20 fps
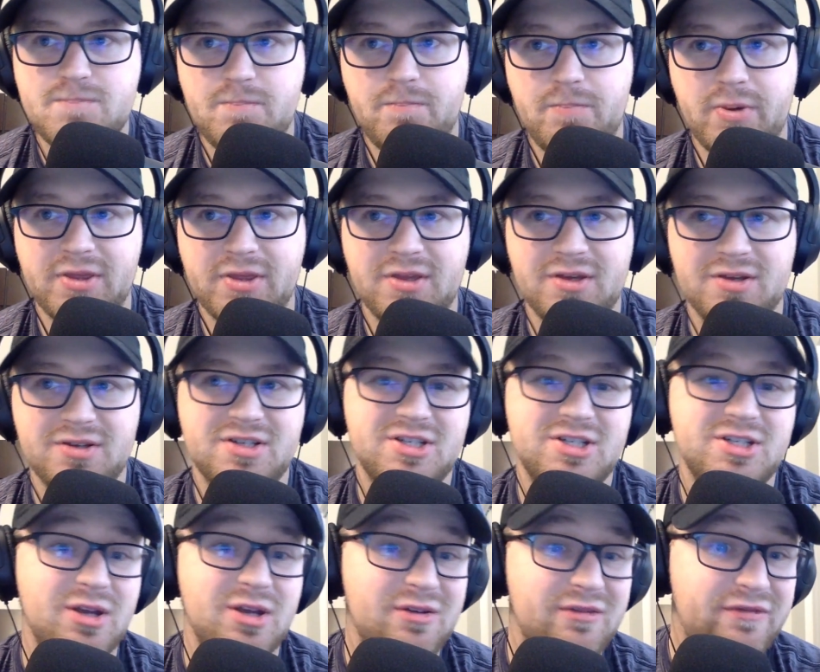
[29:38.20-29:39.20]
But there's
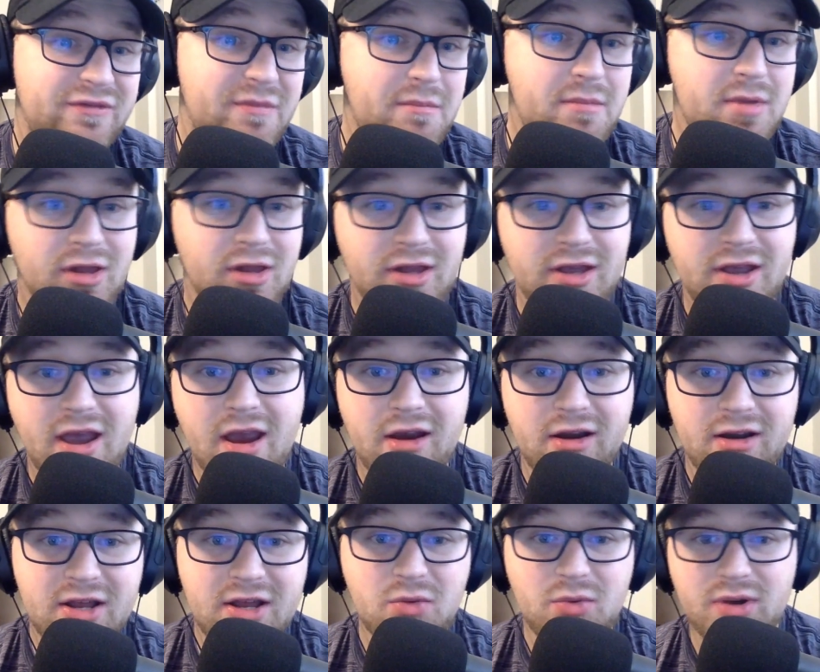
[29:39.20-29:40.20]
some
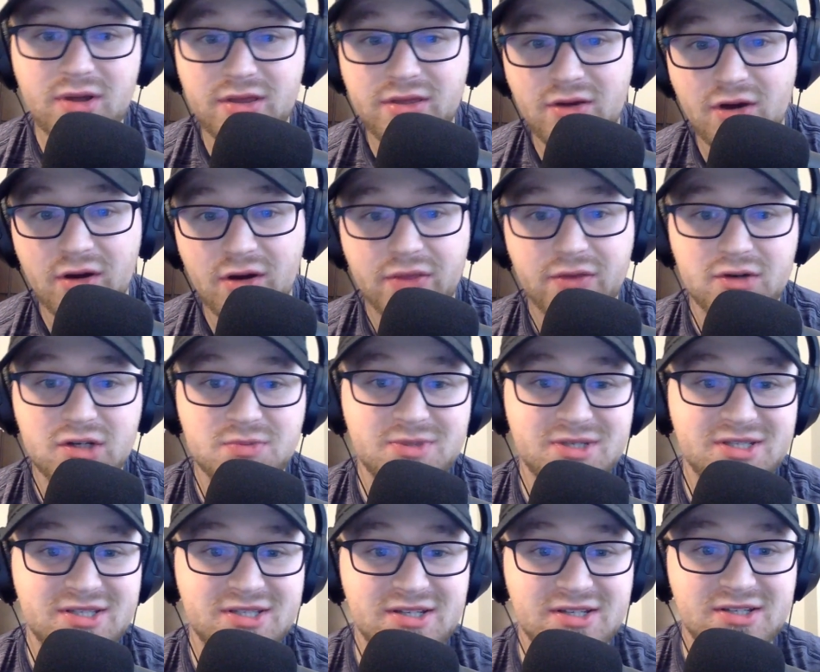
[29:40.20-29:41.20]
familiarity with Arthur
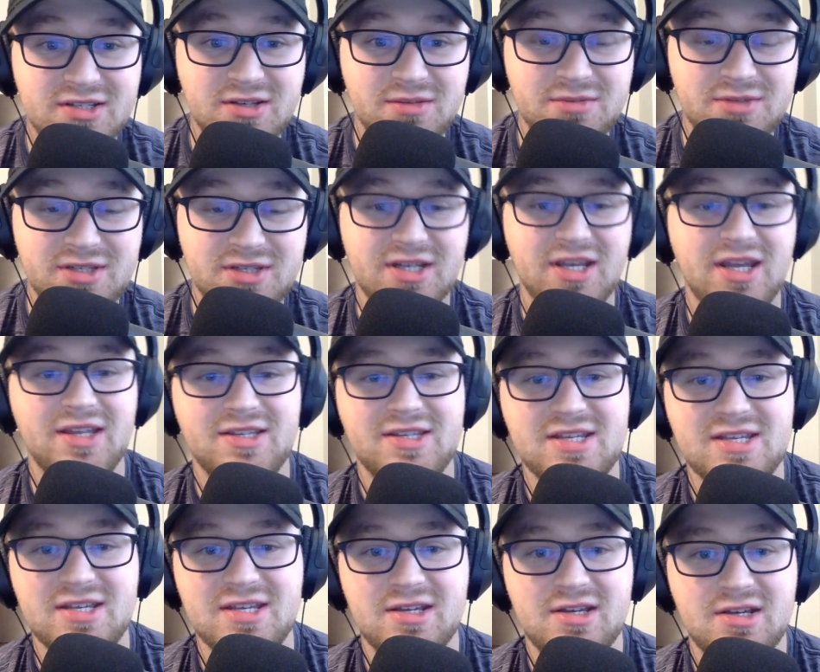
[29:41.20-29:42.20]
Smith's system, seeing as
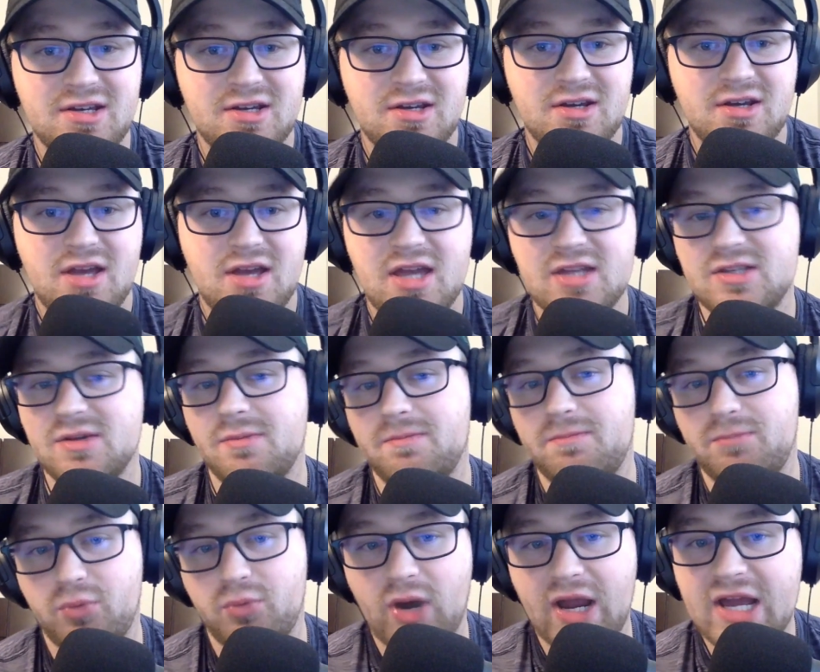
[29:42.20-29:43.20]
he is a
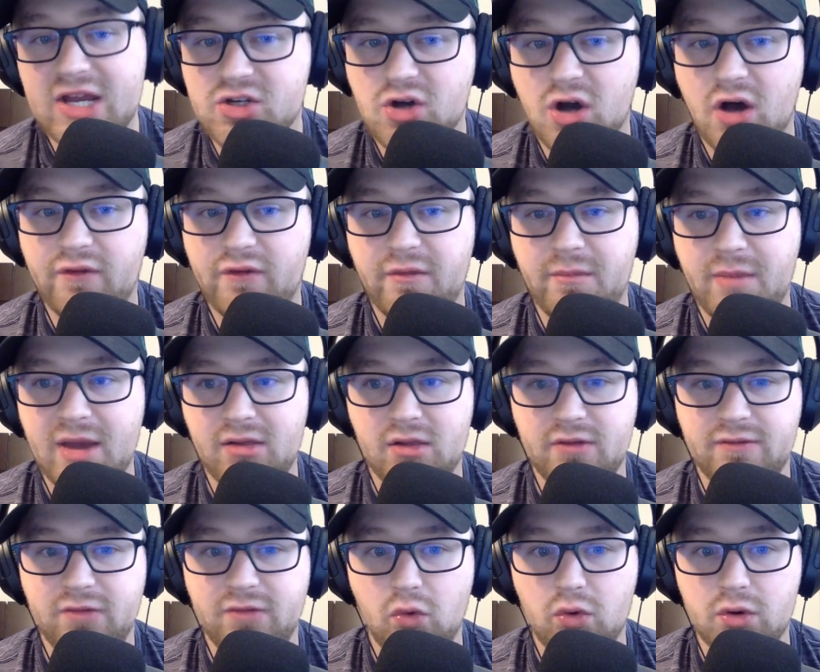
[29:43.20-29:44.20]
branch off of Matt
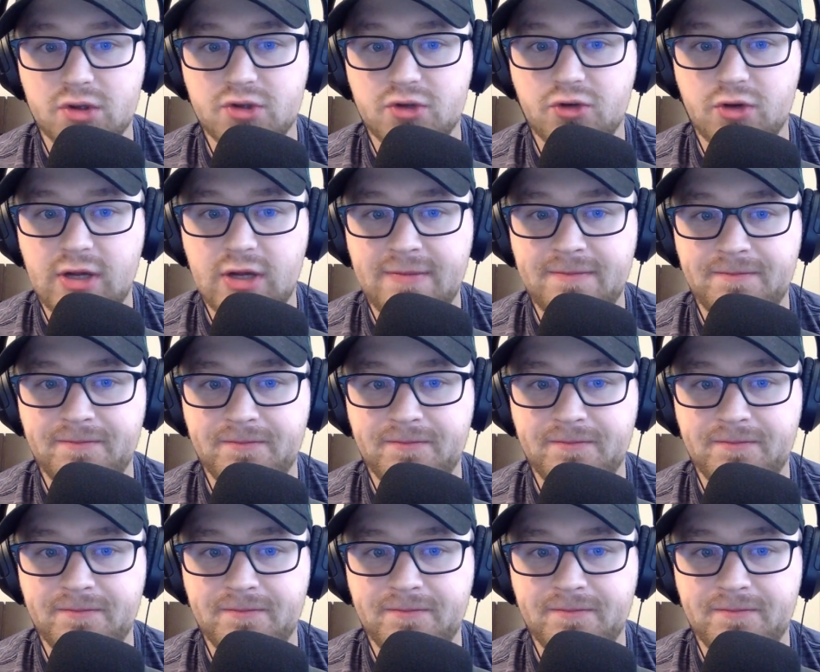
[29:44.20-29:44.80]
LaFleur's tree.